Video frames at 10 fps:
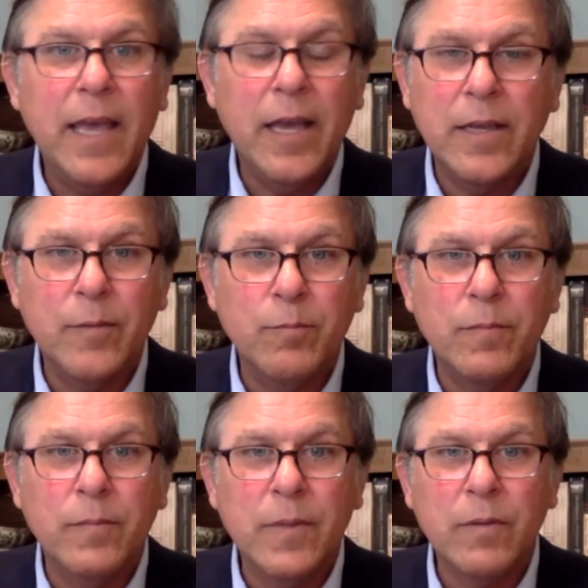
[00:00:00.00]

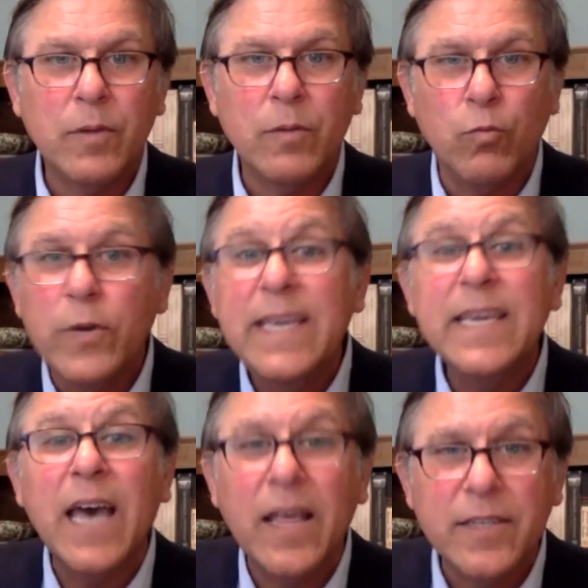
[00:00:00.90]

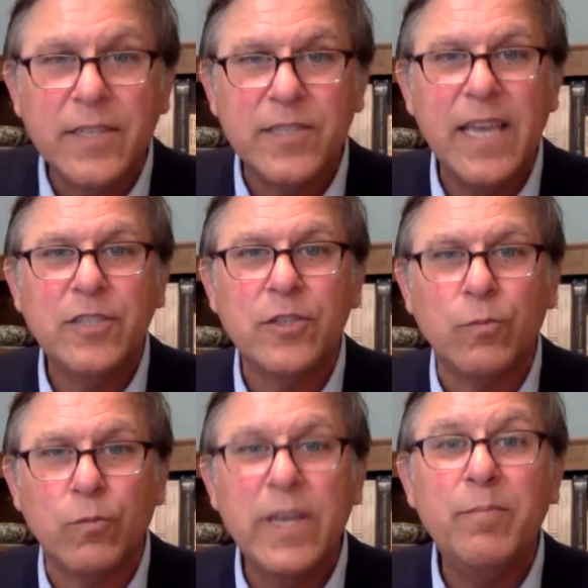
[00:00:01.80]

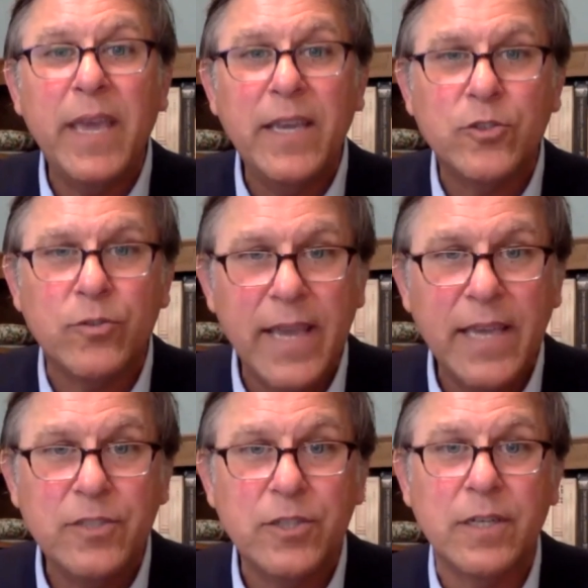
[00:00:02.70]
recolonization,
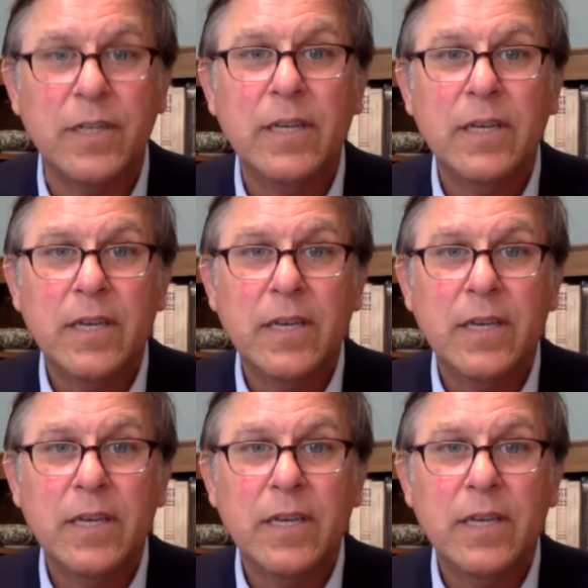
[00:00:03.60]
repatriation